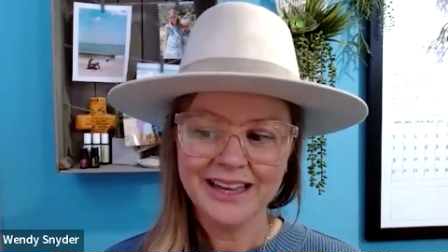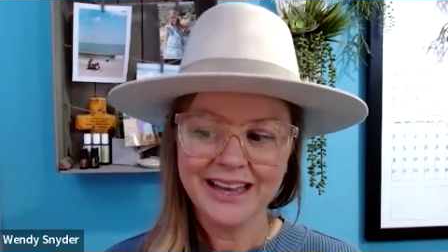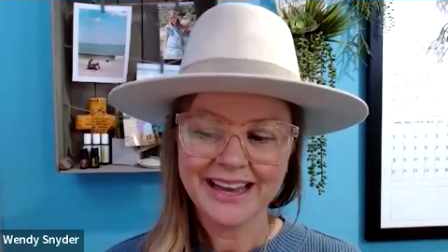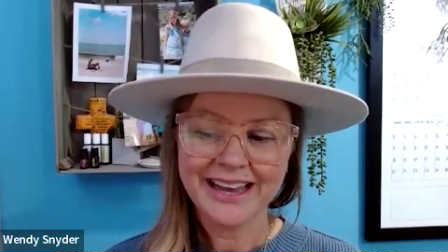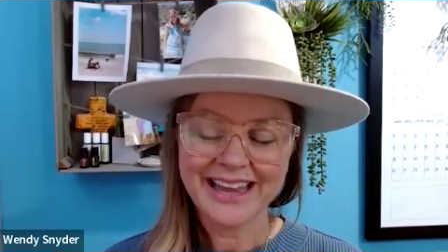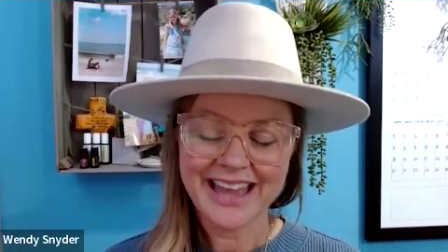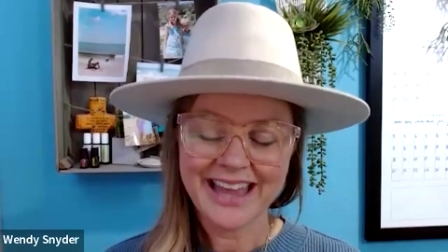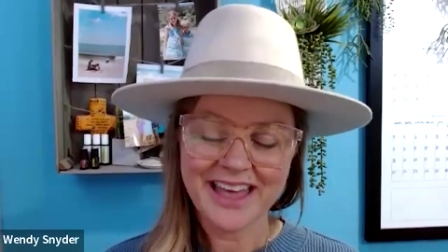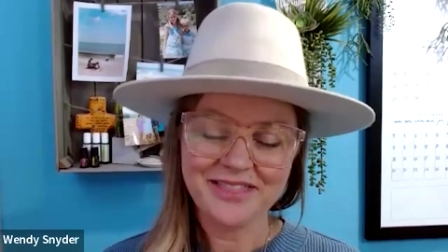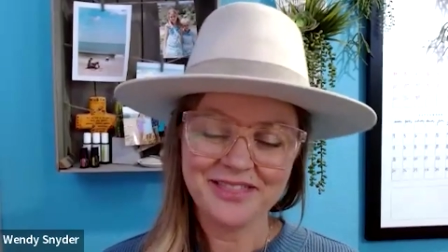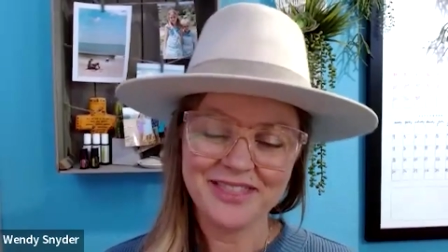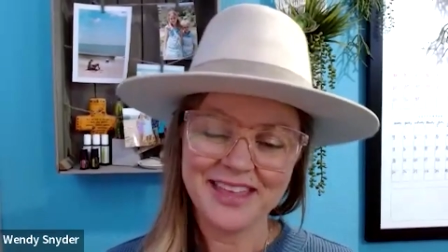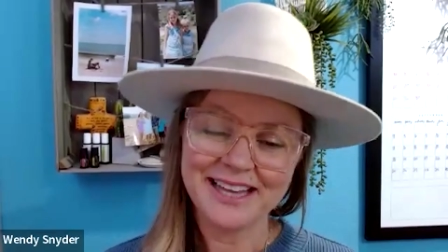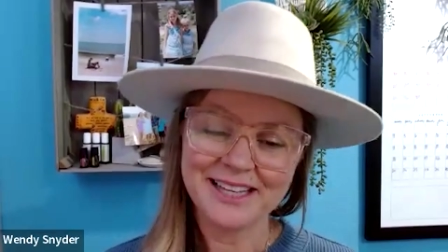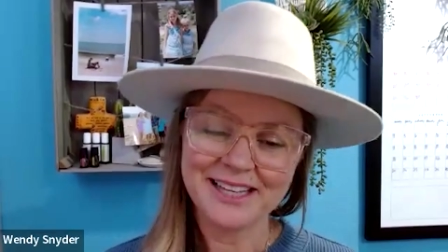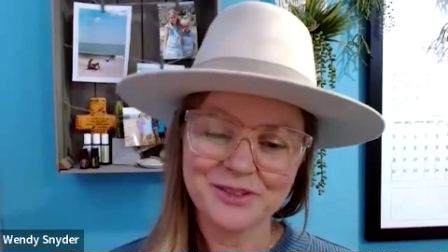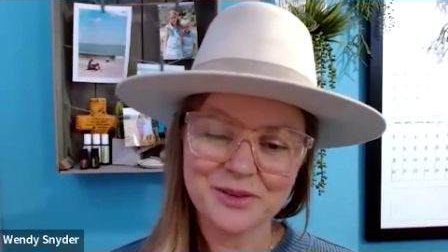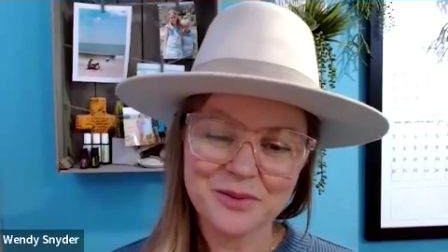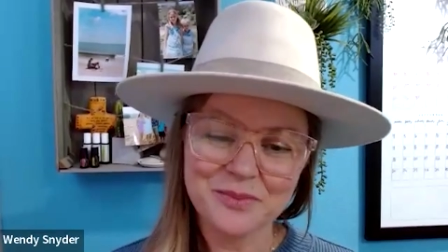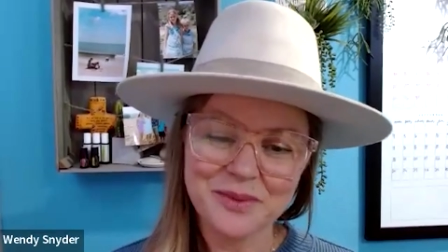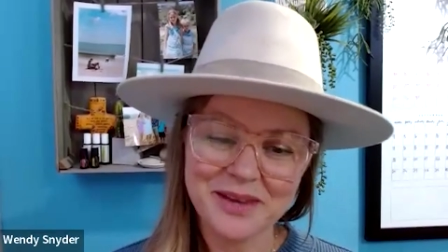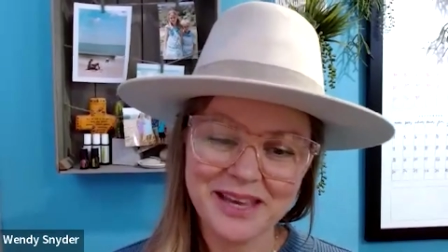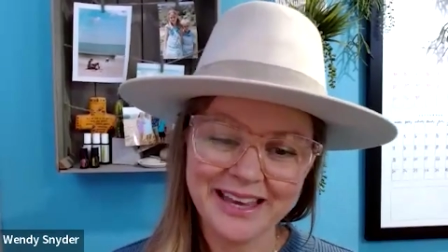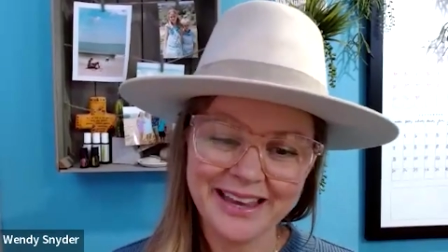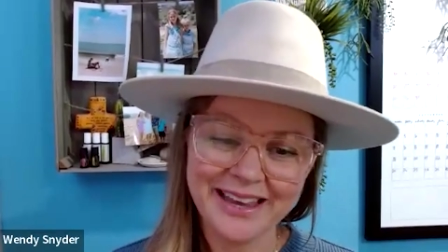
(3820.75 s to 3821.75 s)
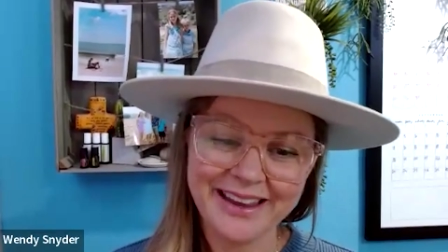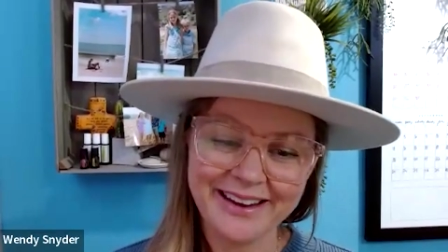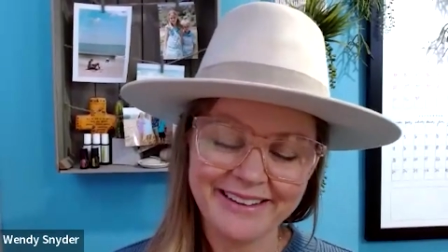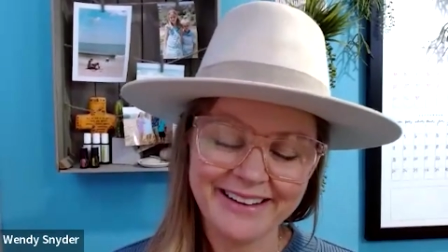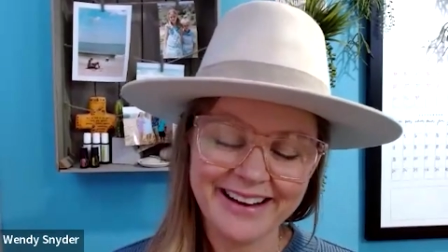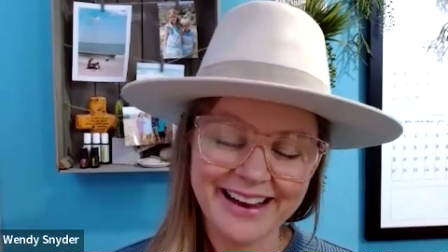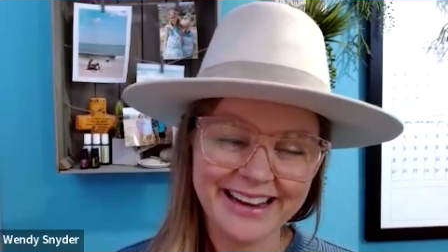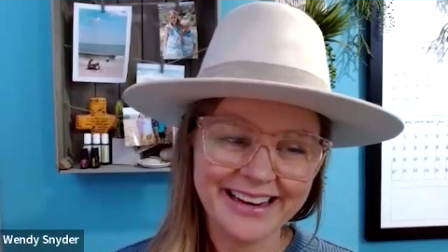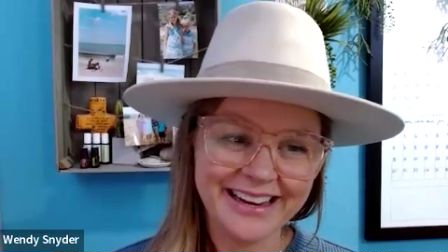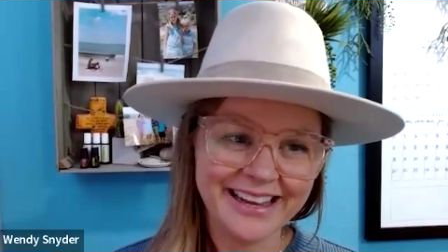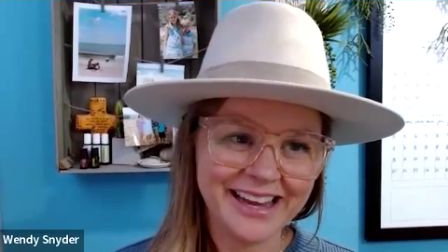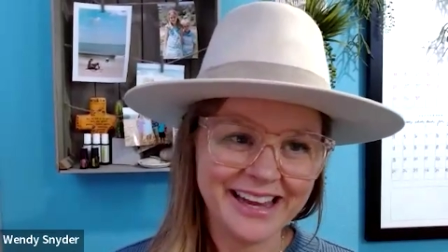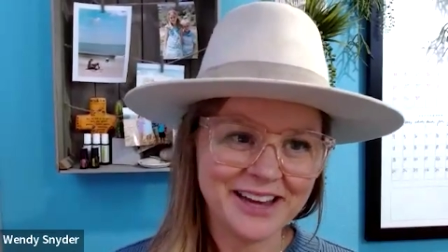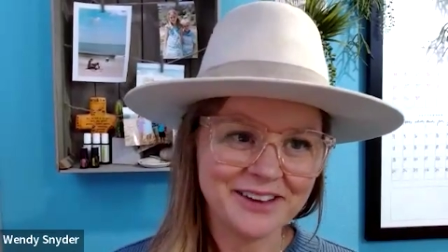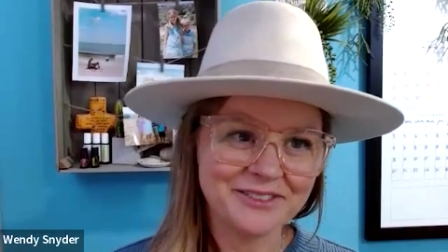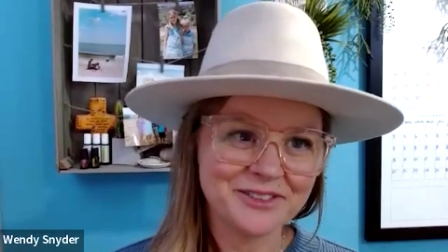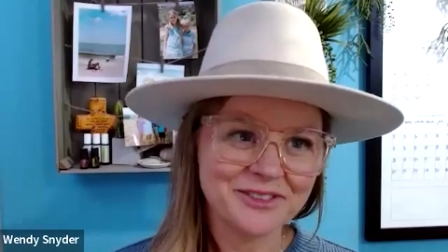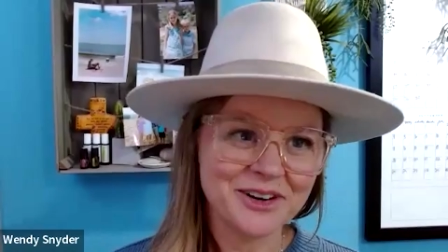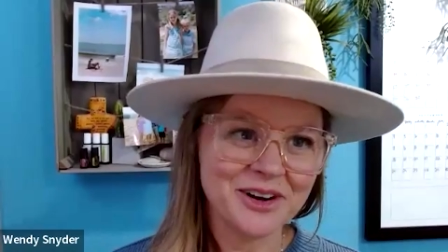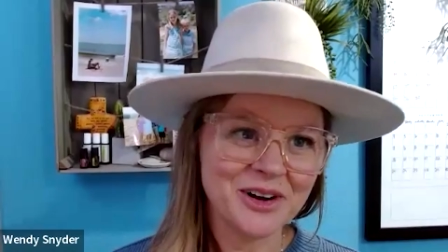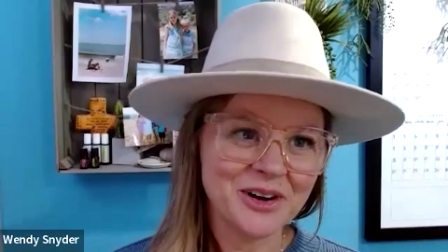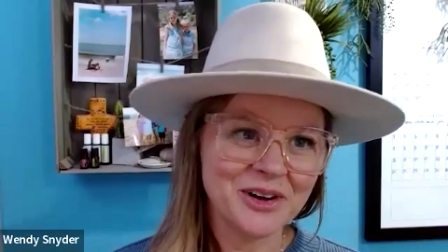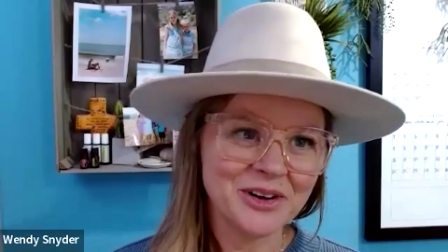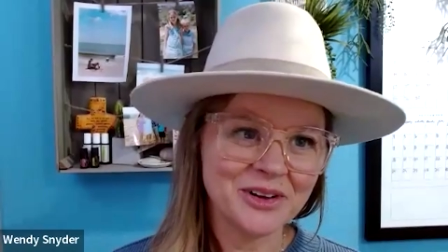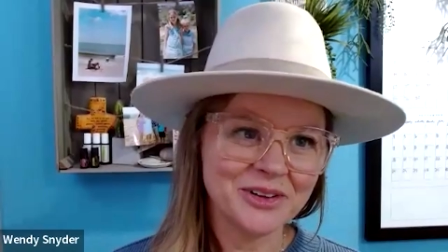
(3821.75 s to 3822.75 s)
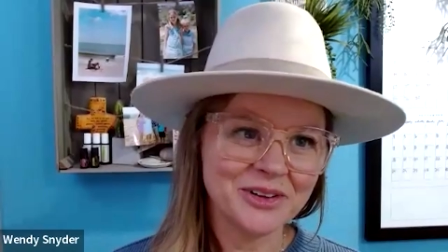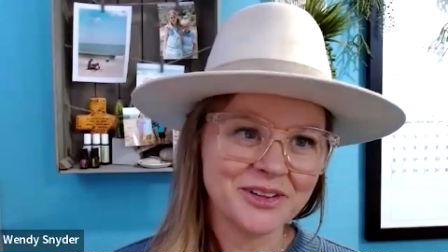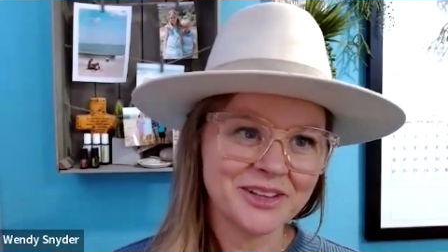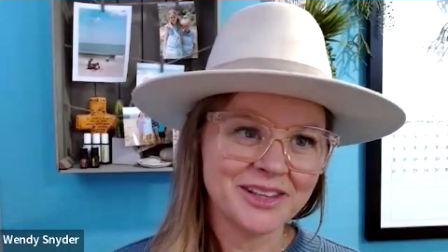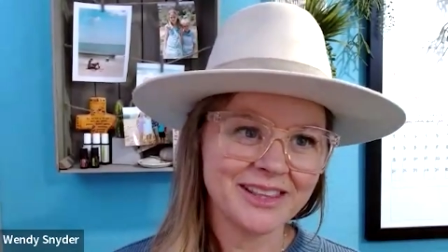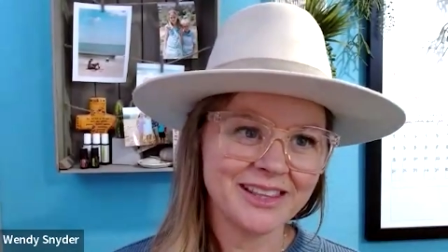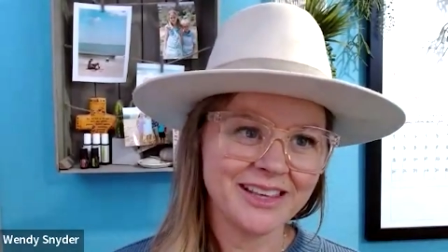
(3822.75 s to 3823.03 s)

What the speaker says: Again, thanks for being here, Heidi, and for all